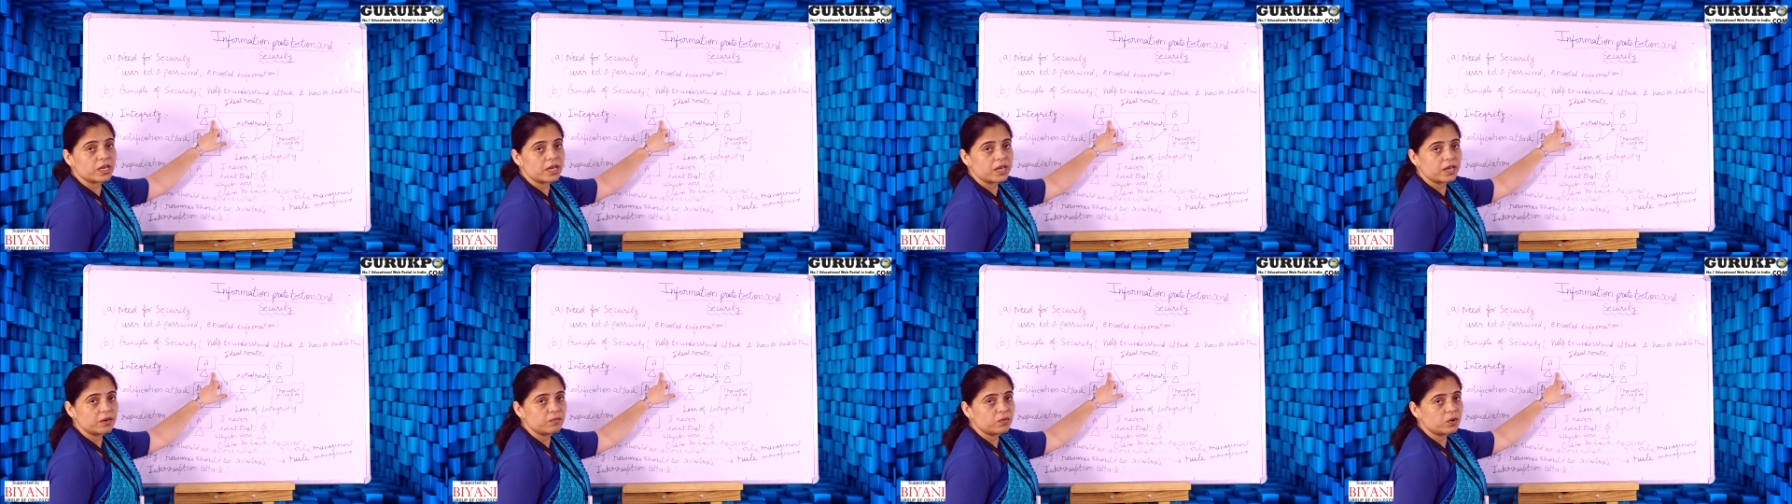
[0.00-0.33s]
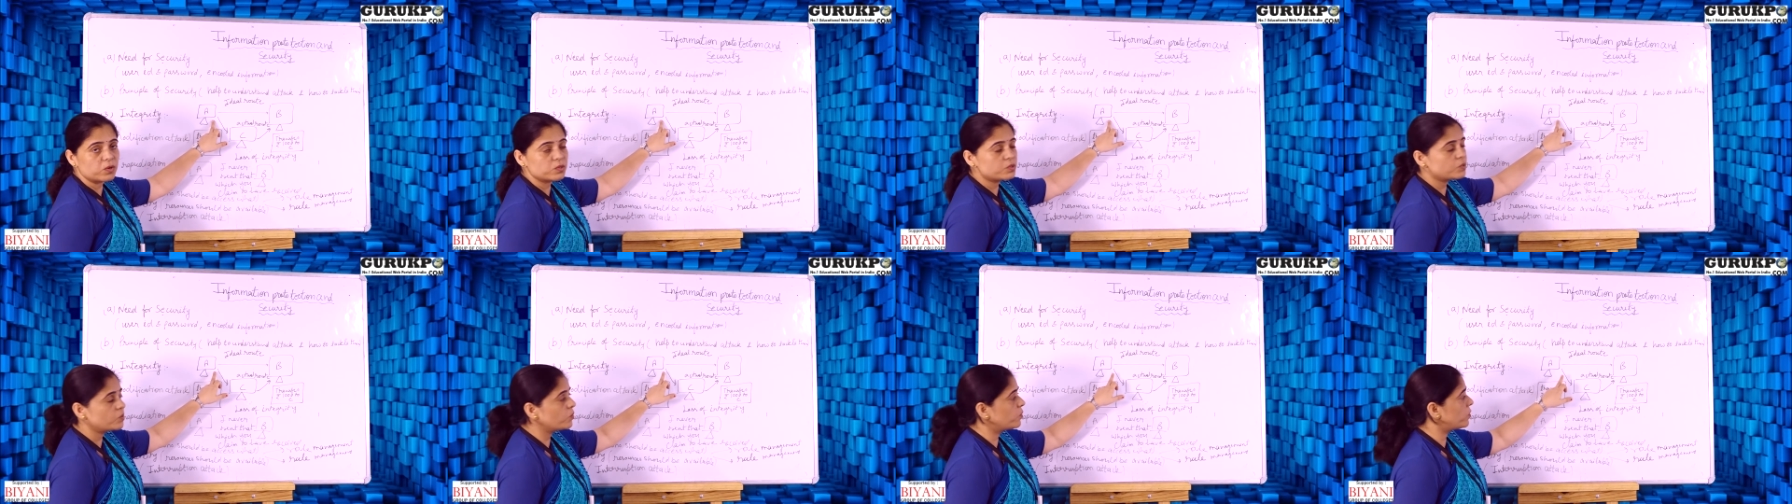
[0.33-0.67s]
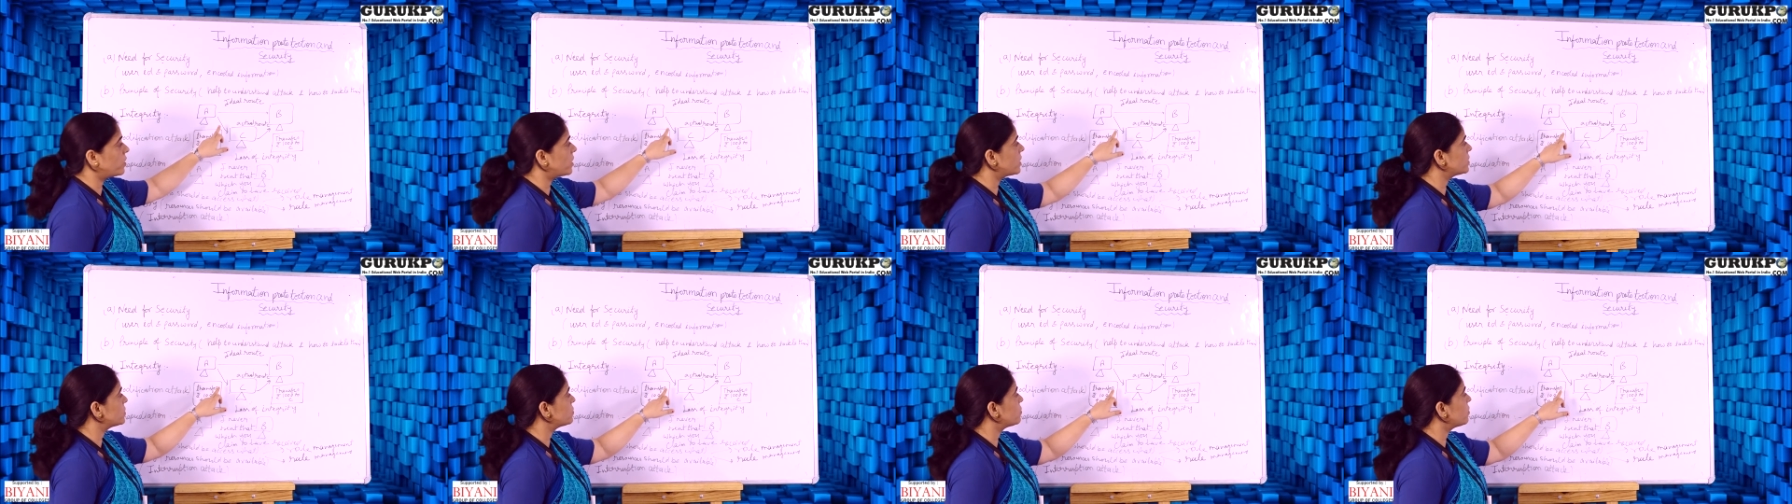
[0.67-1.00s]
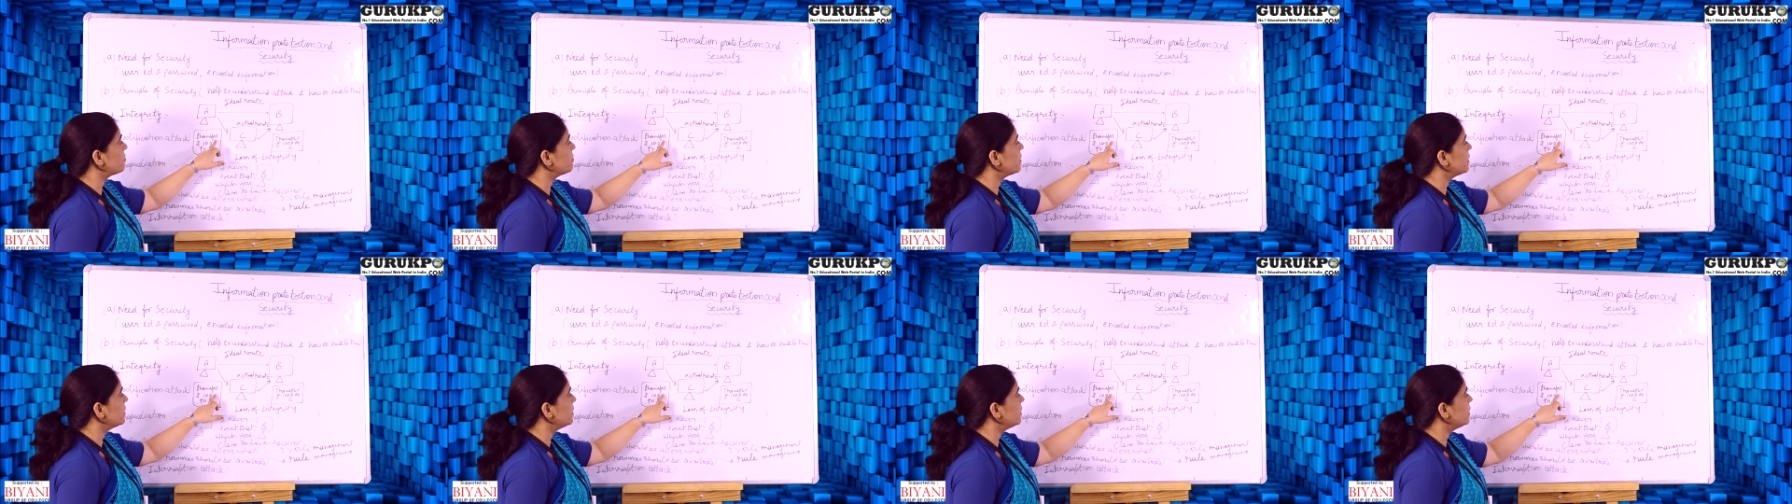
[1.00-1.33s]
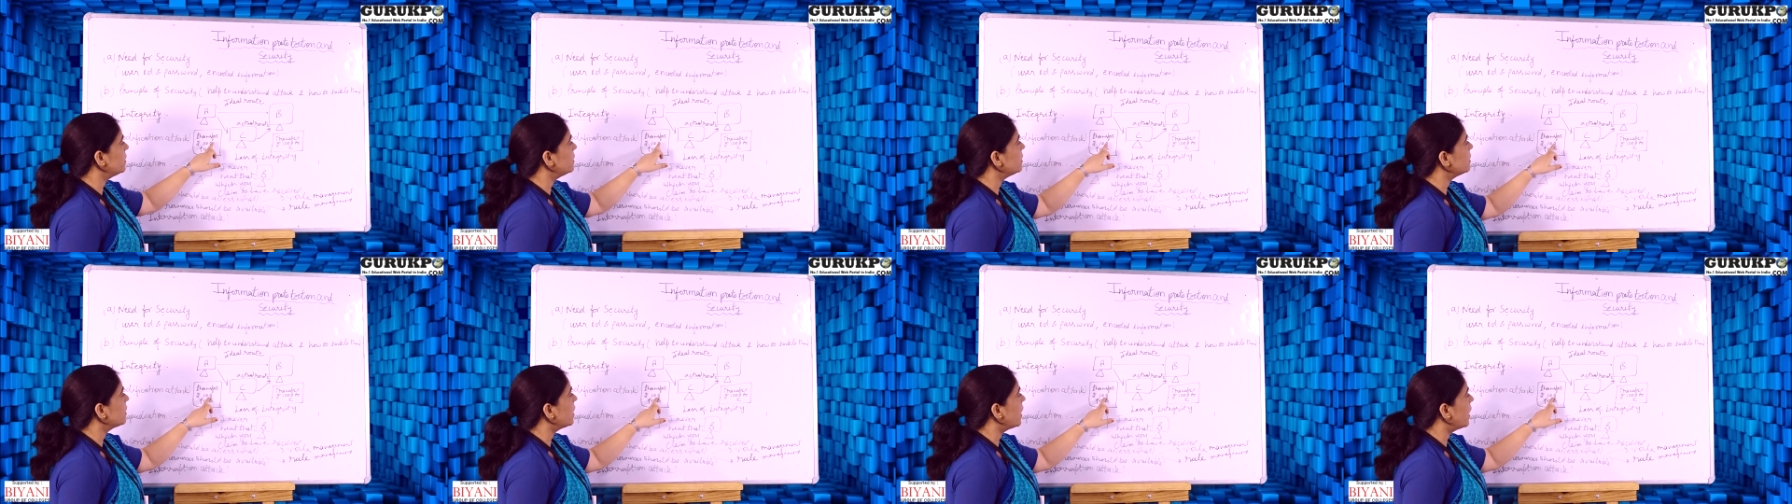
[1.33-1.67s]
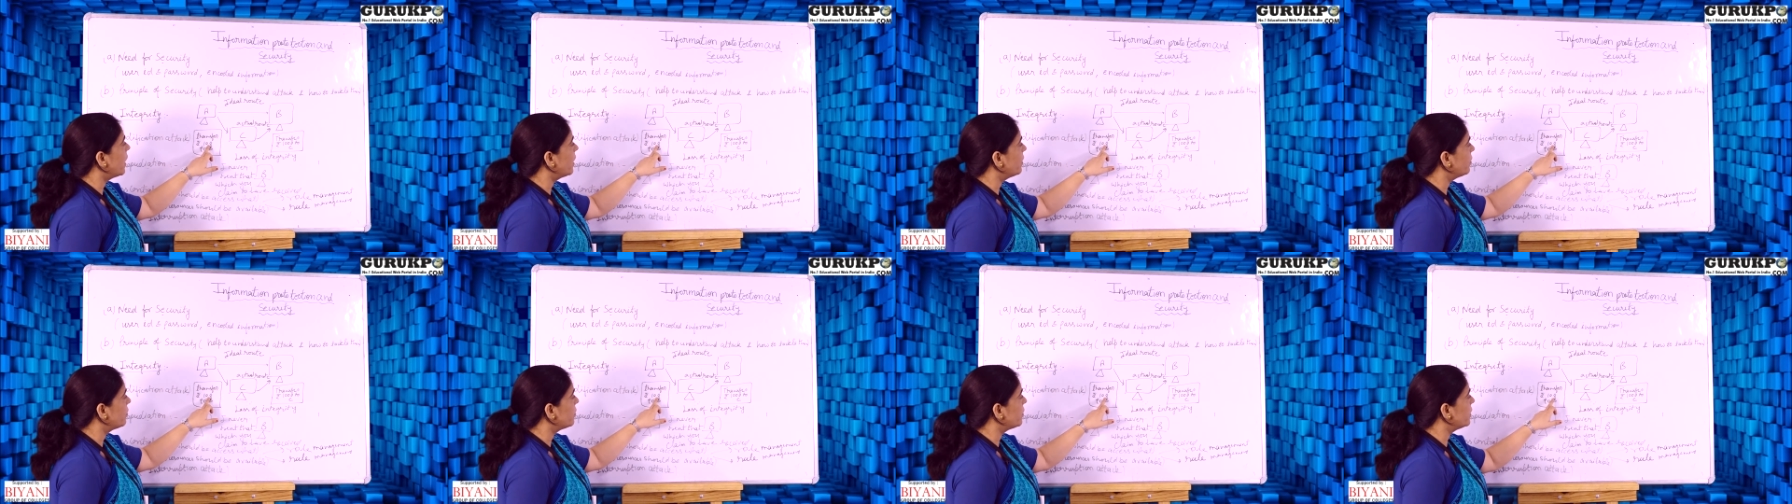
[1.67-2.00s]
A wants to transfer money
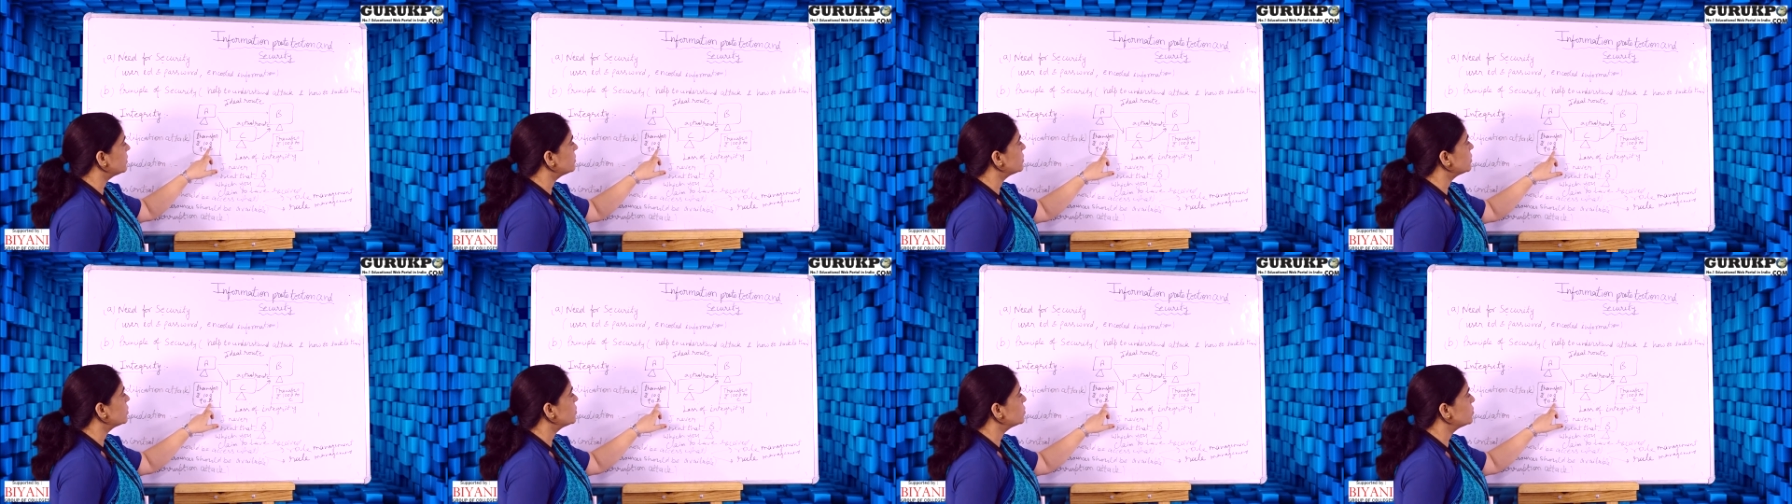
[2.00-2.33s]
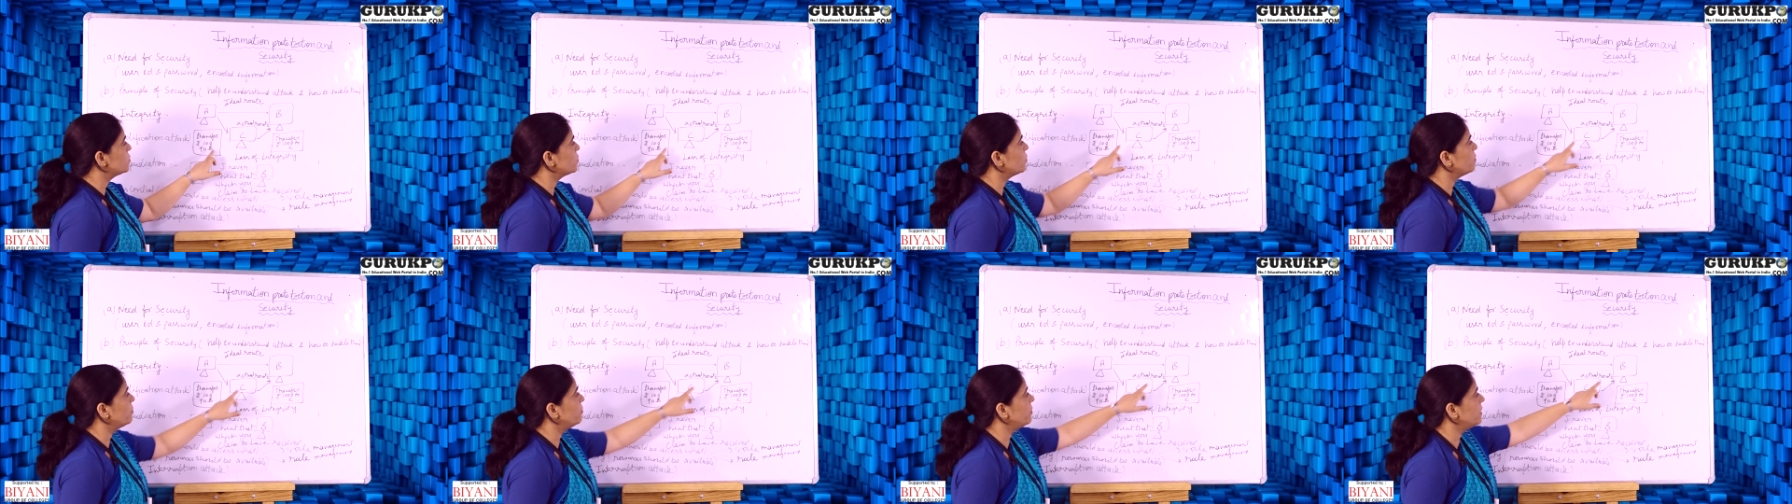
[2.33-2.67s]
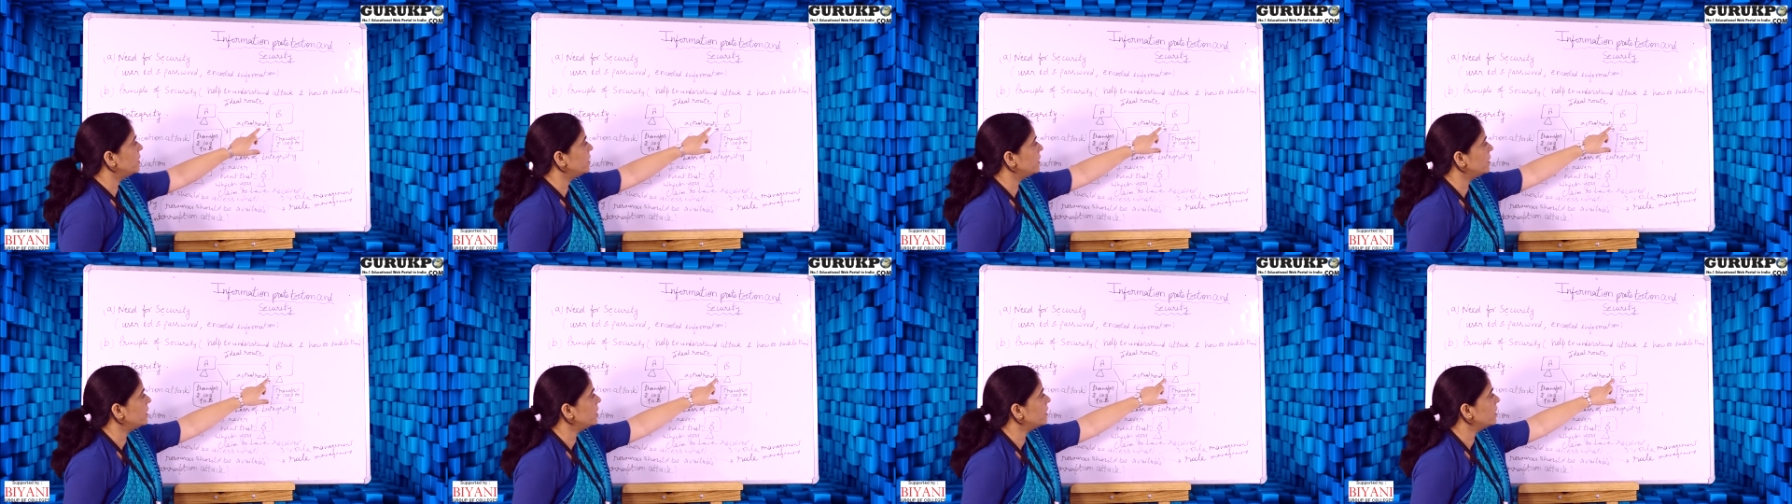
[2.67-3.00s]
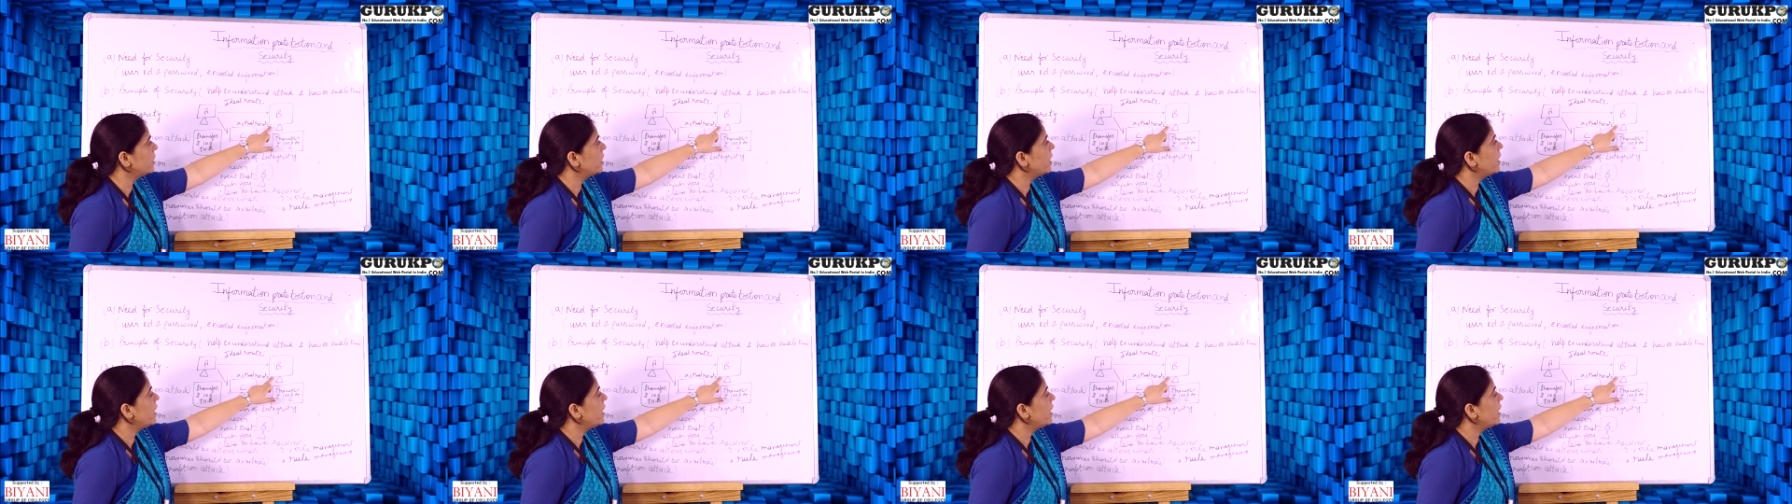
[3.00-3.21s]
100 to B,